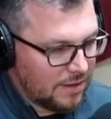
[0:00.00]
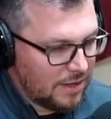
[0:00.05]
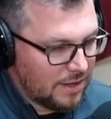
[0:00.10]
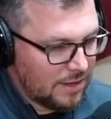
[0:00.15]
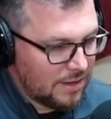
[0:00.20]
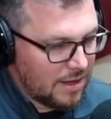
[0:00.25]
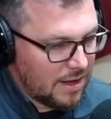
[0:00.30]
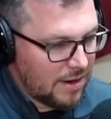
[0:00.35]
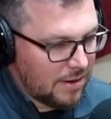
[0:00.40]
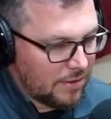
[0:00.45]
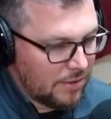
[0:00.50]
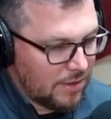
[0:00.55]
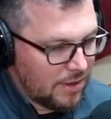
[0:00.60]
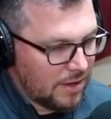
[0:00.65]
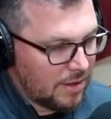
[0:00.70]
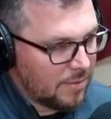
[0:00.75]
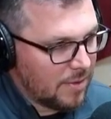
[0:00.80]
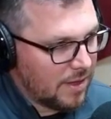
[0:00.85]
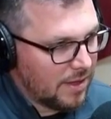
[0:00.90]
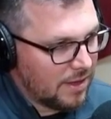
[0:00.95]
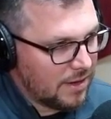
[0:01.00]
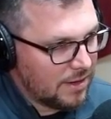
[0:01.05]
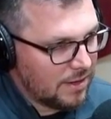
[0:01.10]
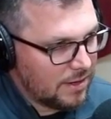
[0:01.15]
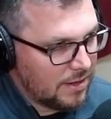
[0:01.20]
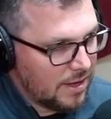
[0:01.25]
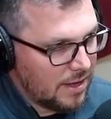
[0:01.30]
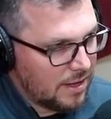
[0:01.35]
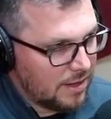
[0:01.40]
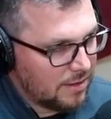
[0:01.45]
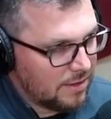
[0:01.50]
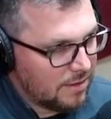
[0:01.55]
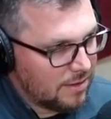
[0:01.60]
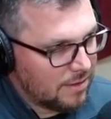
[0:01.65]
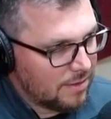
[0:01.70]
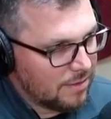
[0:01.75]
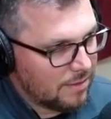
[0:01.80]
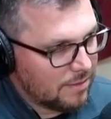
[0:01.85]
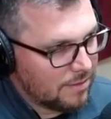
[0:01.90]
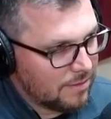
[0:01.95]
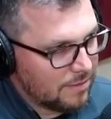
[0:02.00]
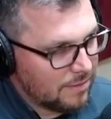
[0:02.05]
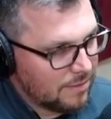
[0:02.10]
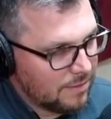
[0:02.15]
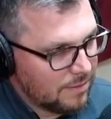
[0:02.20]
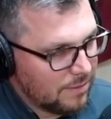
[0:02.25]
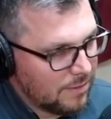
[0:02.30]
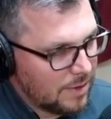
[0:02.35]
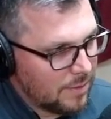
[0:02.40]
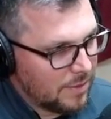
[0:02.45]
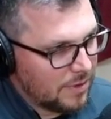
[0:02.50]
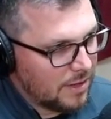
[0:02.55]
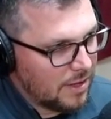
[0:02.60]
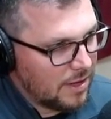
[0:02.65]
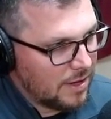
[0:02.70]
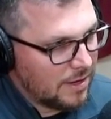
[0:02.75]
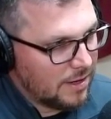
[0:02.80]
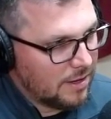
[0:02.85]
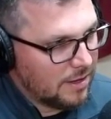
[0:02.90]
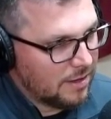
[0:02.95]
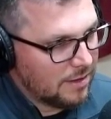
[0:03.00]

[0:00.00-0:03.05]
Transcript: the entire thing by the end of the day. It's what I'm allotted.